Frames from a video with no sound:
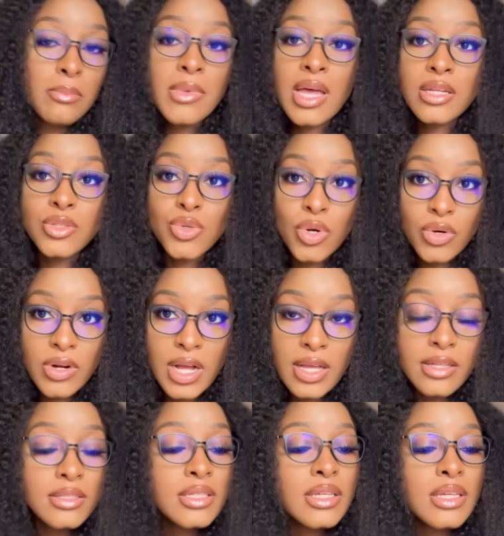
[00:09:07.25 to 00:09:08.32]
Adora
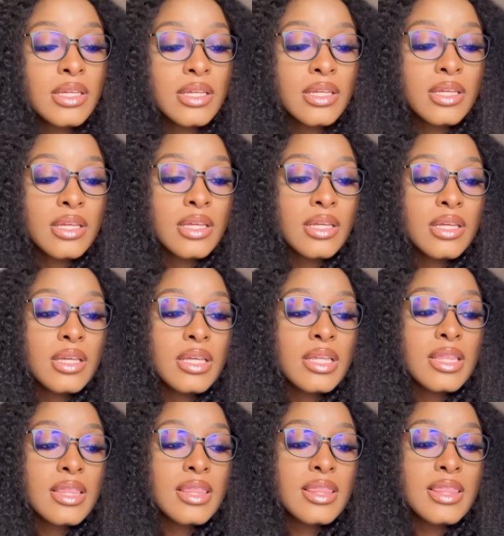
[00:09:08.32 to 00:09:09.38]

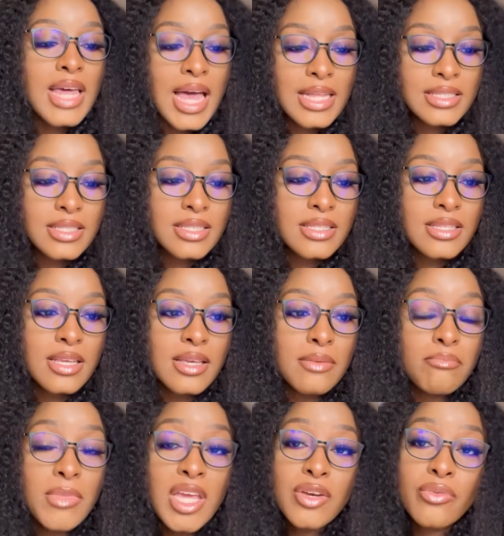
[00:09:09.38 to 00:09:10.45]
that
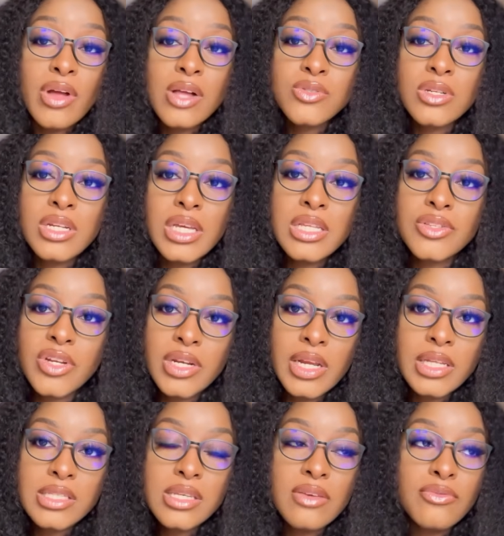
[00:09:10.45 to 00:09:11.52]
made rounds on the
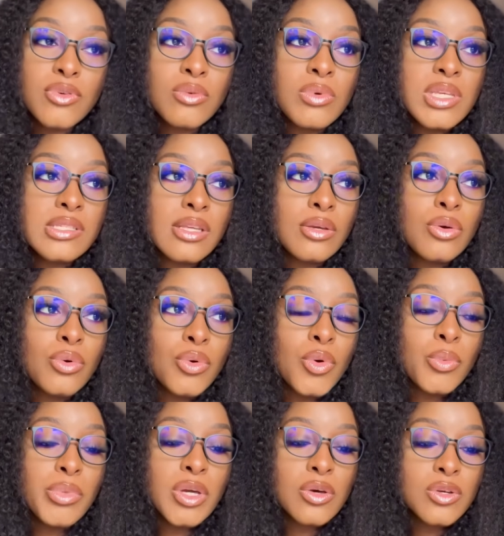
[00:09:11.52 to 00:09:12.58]
internet a few weeks ago
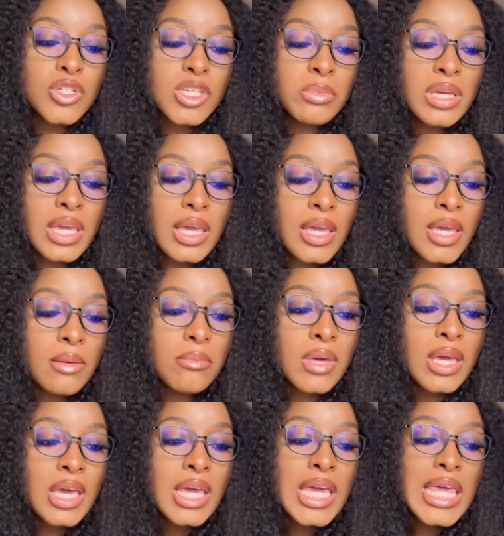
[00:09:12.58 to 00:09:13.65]
because she became
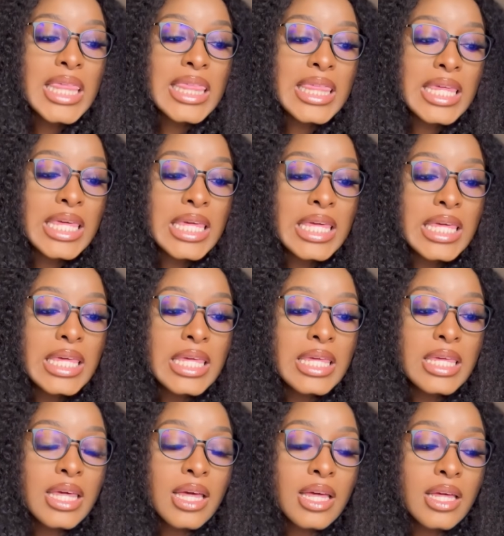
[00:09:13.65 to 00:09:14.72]

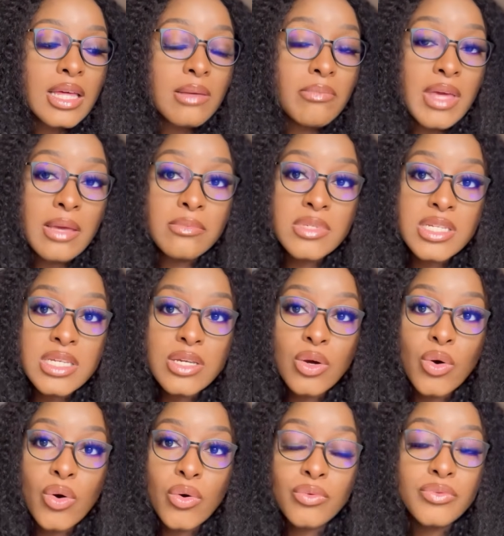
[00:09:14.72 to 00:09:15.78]
the MD
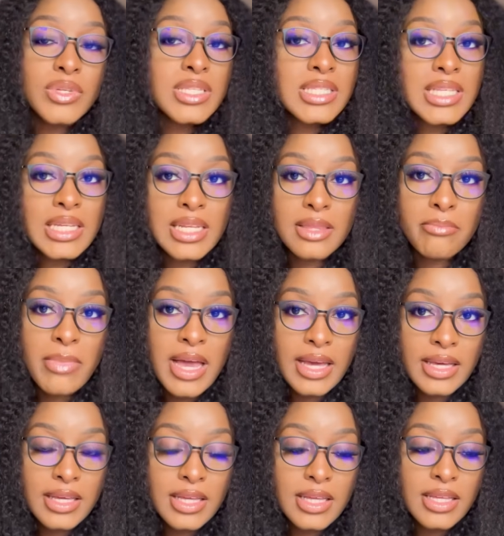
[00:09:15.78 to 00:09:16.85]
of Zenith
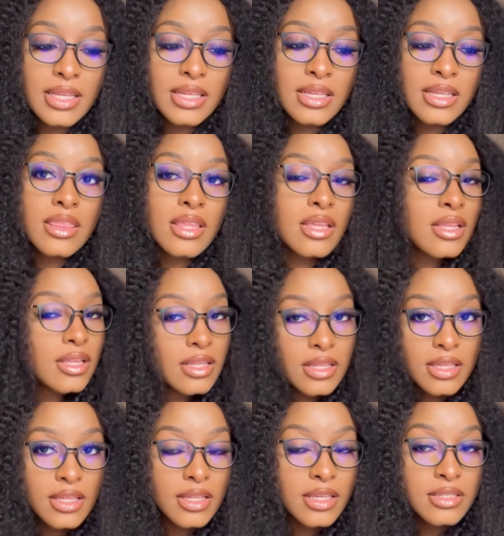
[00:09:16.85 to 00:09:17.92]
Bank.
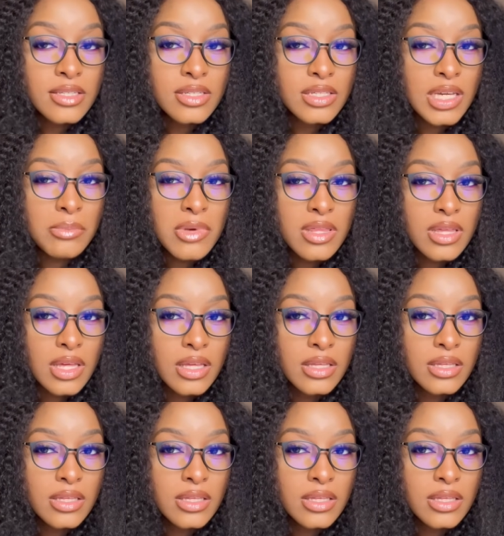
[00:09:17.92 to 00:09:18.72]
Isn't she a mother?